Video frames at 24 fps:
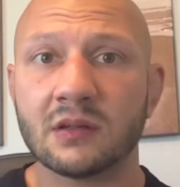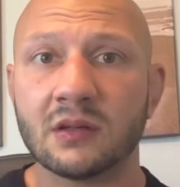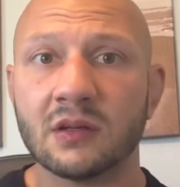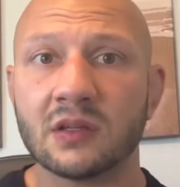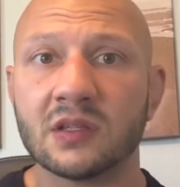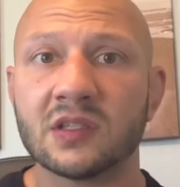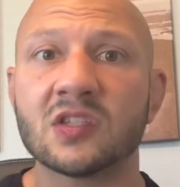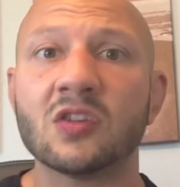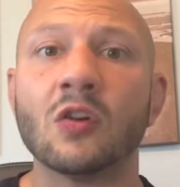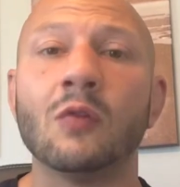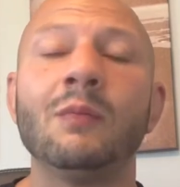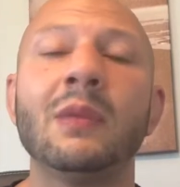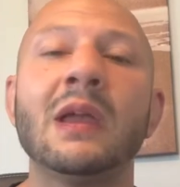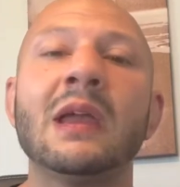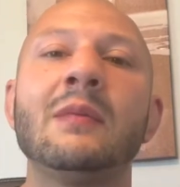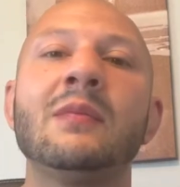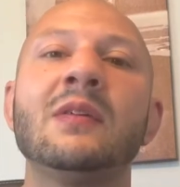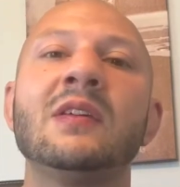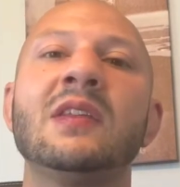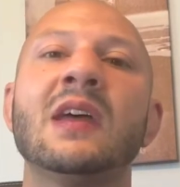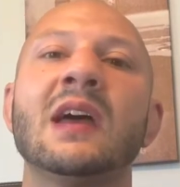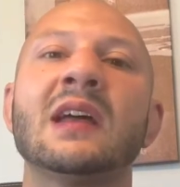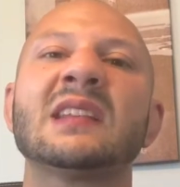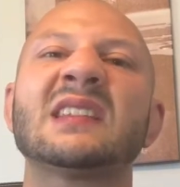So maybe
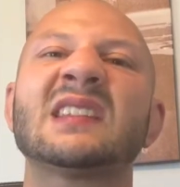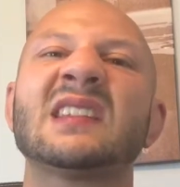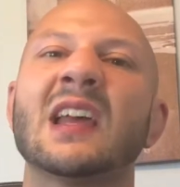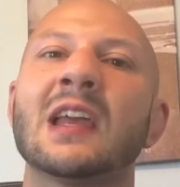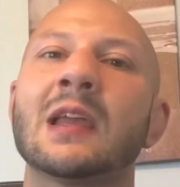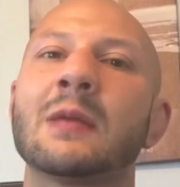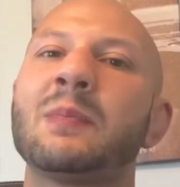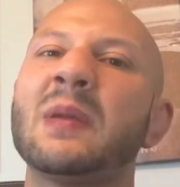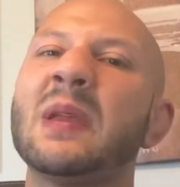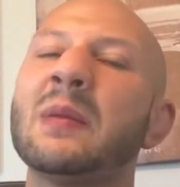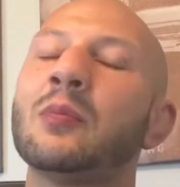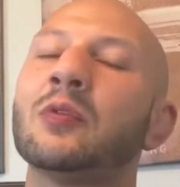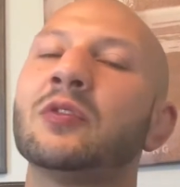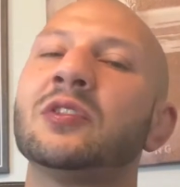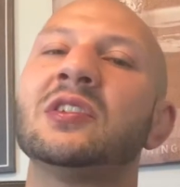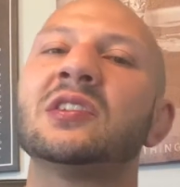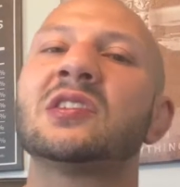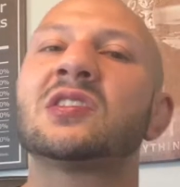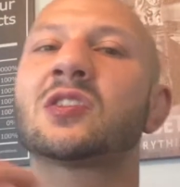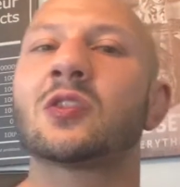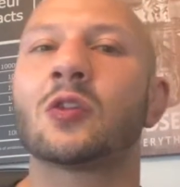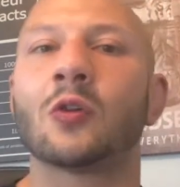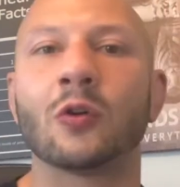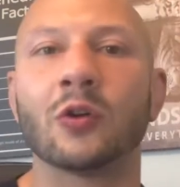that's like people
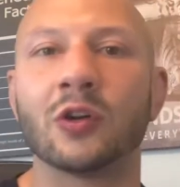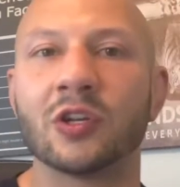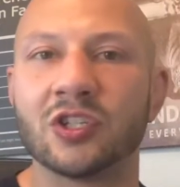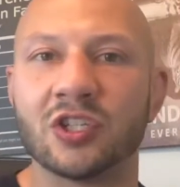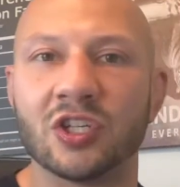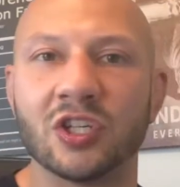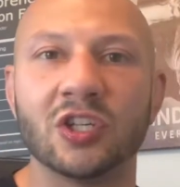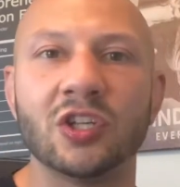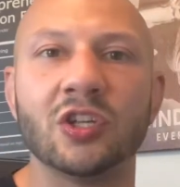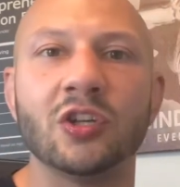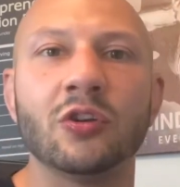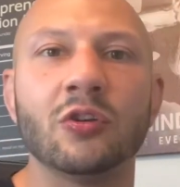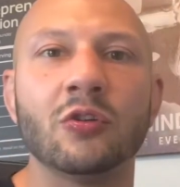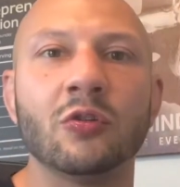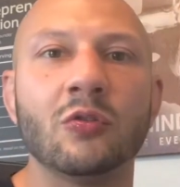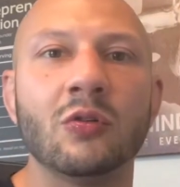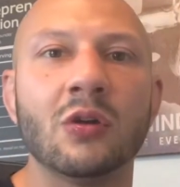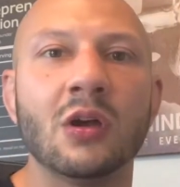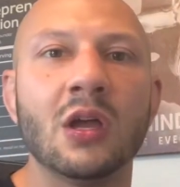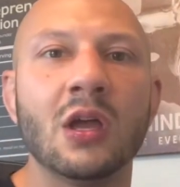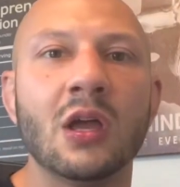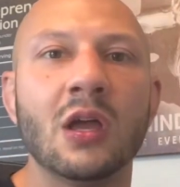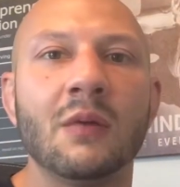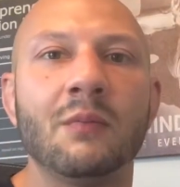discouraging you.
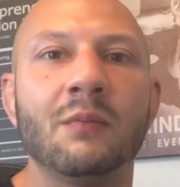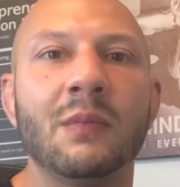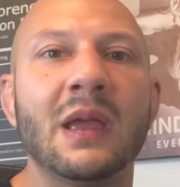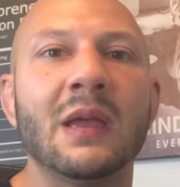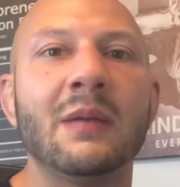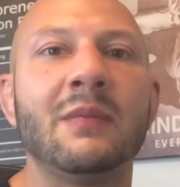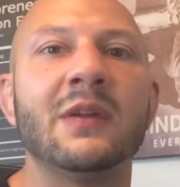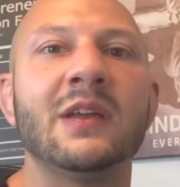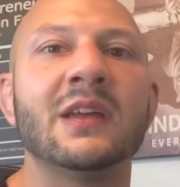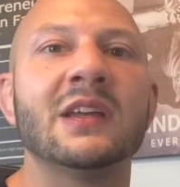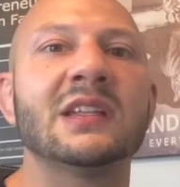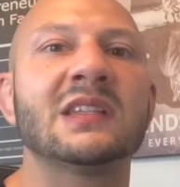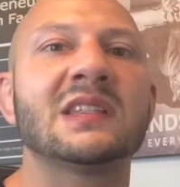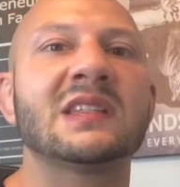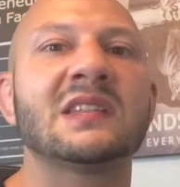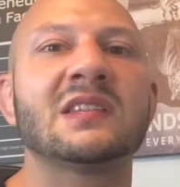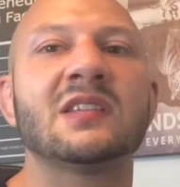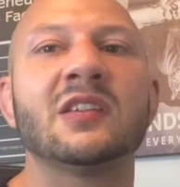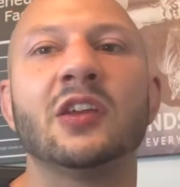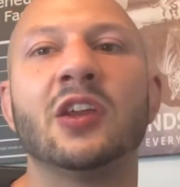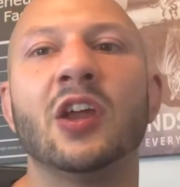Maybe it's, you